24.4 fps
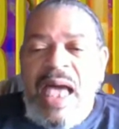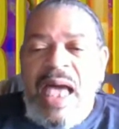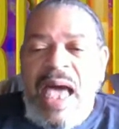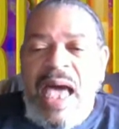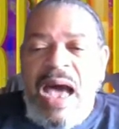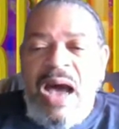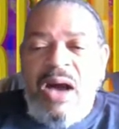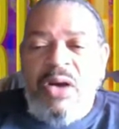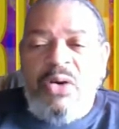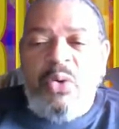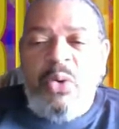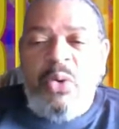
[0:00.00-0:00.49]

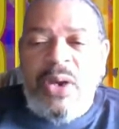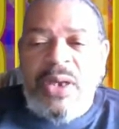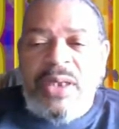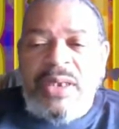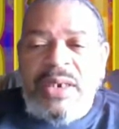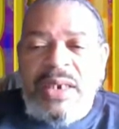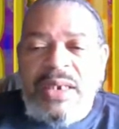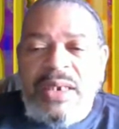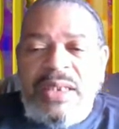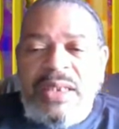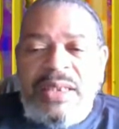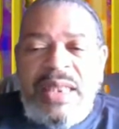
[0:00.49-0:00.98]
How
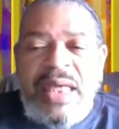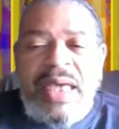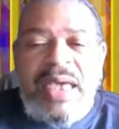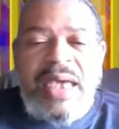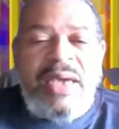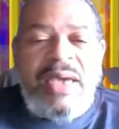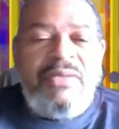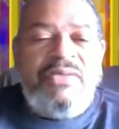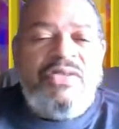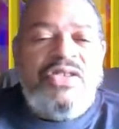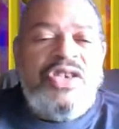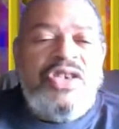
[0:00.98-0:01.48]
quickly they
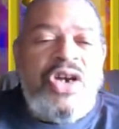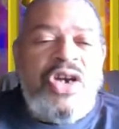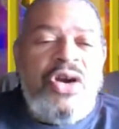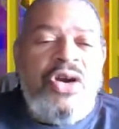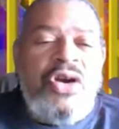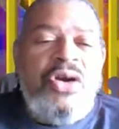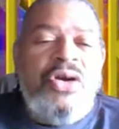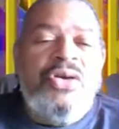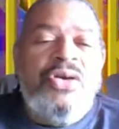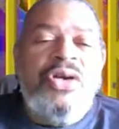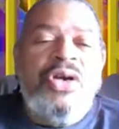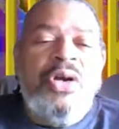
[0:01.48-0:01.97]
have
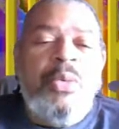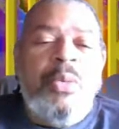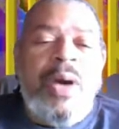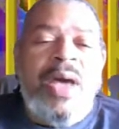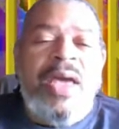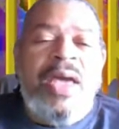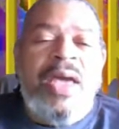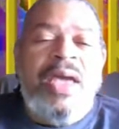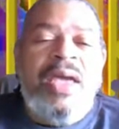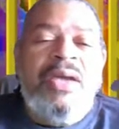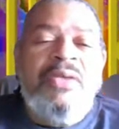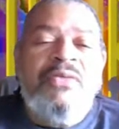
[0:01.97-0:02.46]
turned
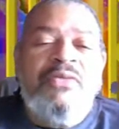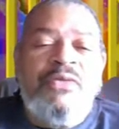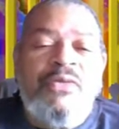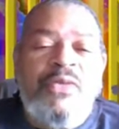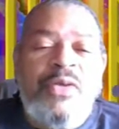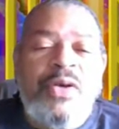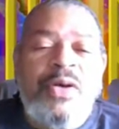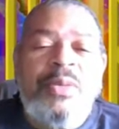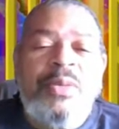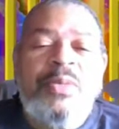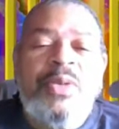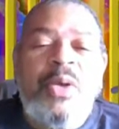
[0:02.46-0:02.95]
away
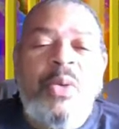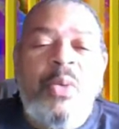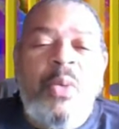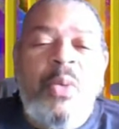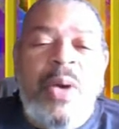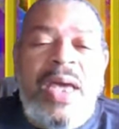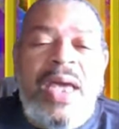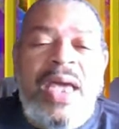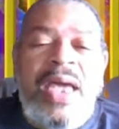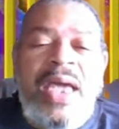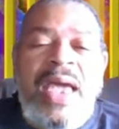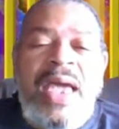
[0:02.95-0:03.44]
from the
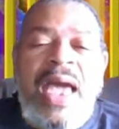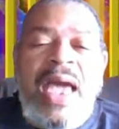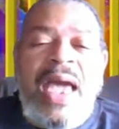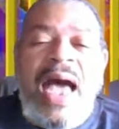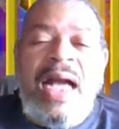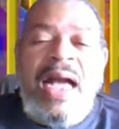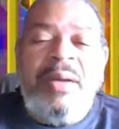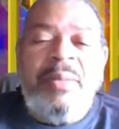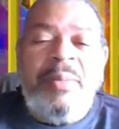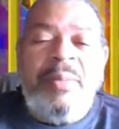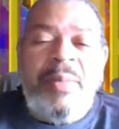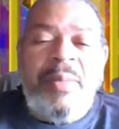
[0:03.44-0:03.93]
way
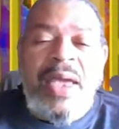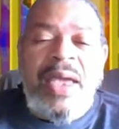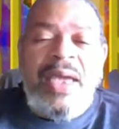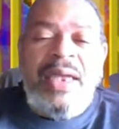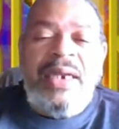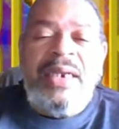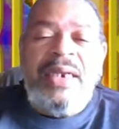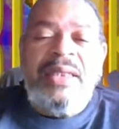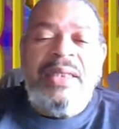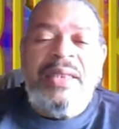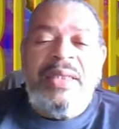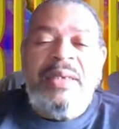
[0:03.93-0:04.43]
I
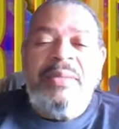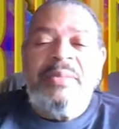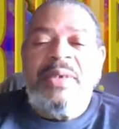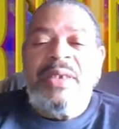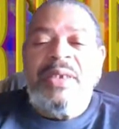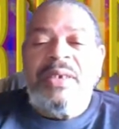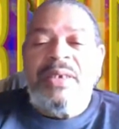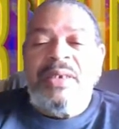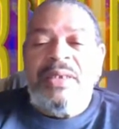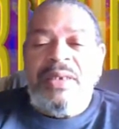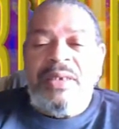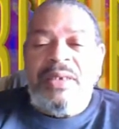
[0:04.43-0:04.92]
commanded them
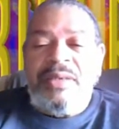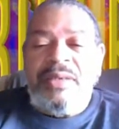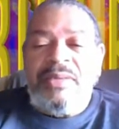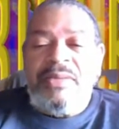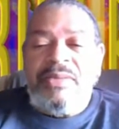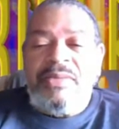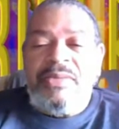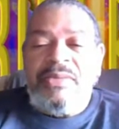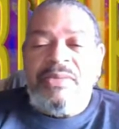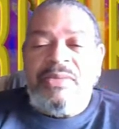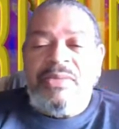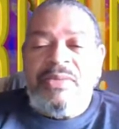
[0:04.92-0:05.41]
to live.
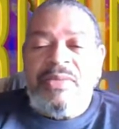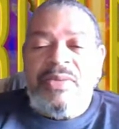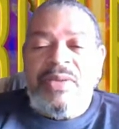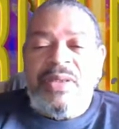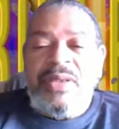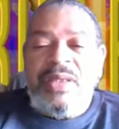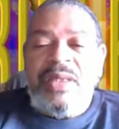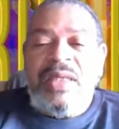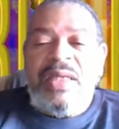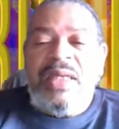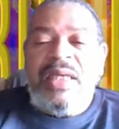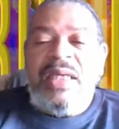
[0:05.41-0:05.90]

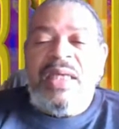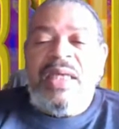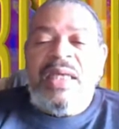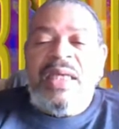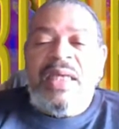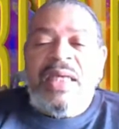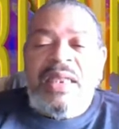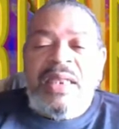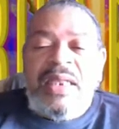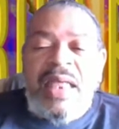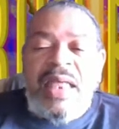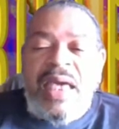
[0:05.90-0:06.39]

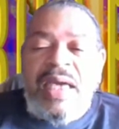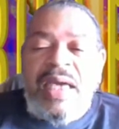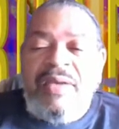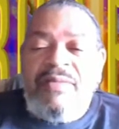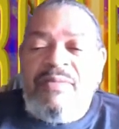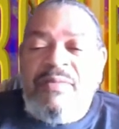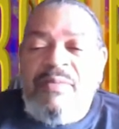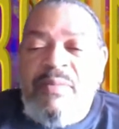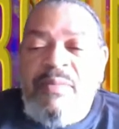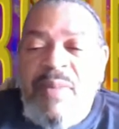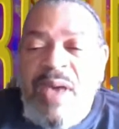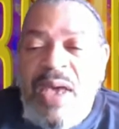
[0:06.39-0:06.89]

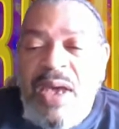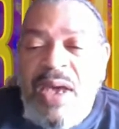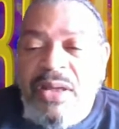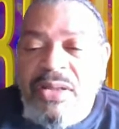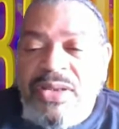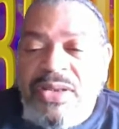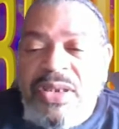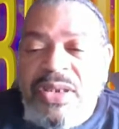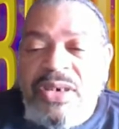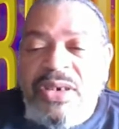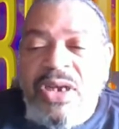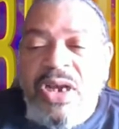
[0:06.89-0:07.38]
They've
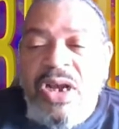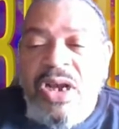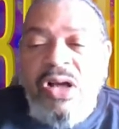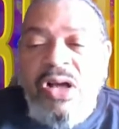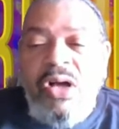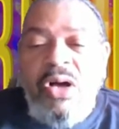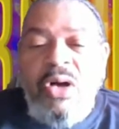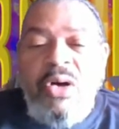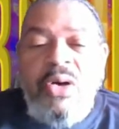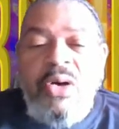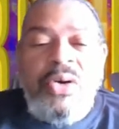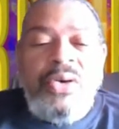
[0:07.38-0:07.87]
melted
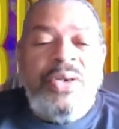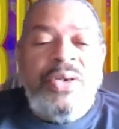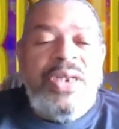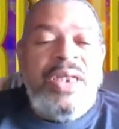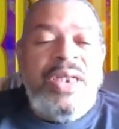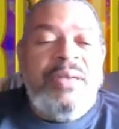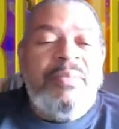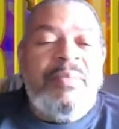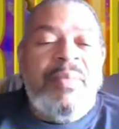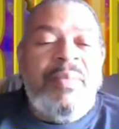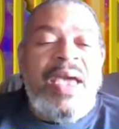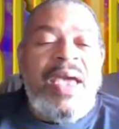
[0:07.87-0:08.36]
gold
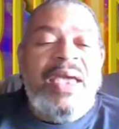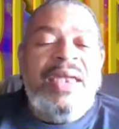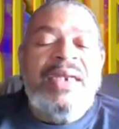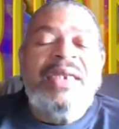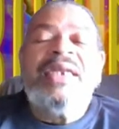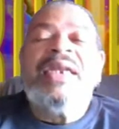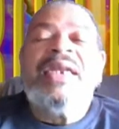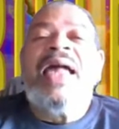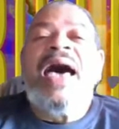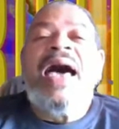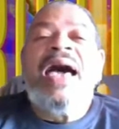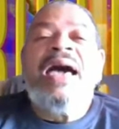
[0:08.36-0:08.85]
and made
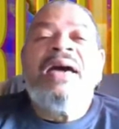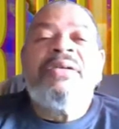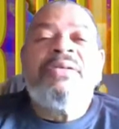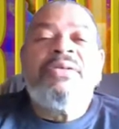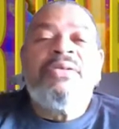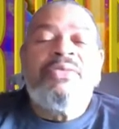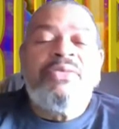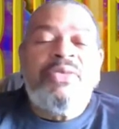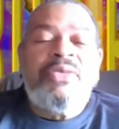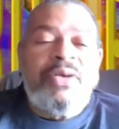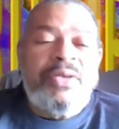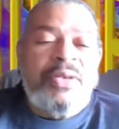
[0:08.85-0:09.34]
an
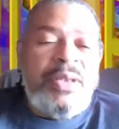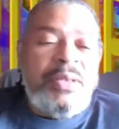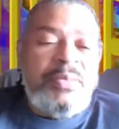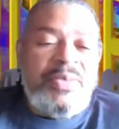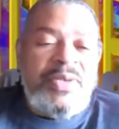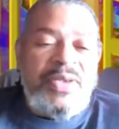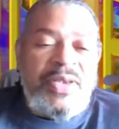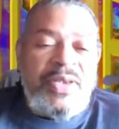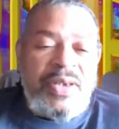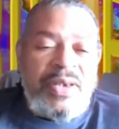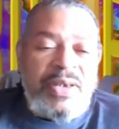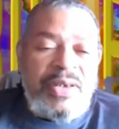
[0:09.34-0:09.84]
idol for
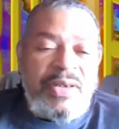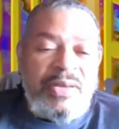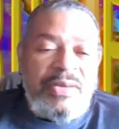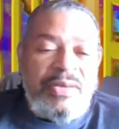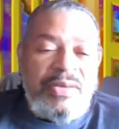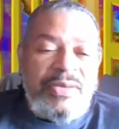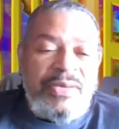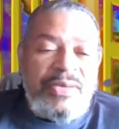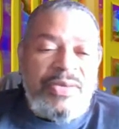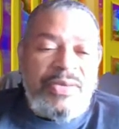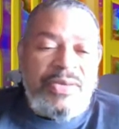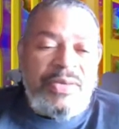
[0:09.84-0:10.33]

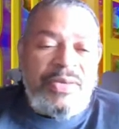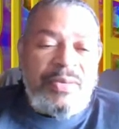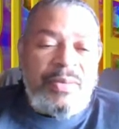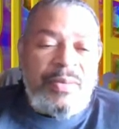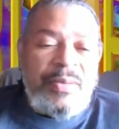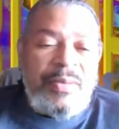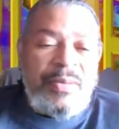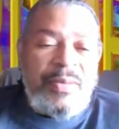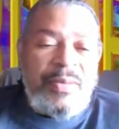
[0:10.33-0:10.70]
themselves.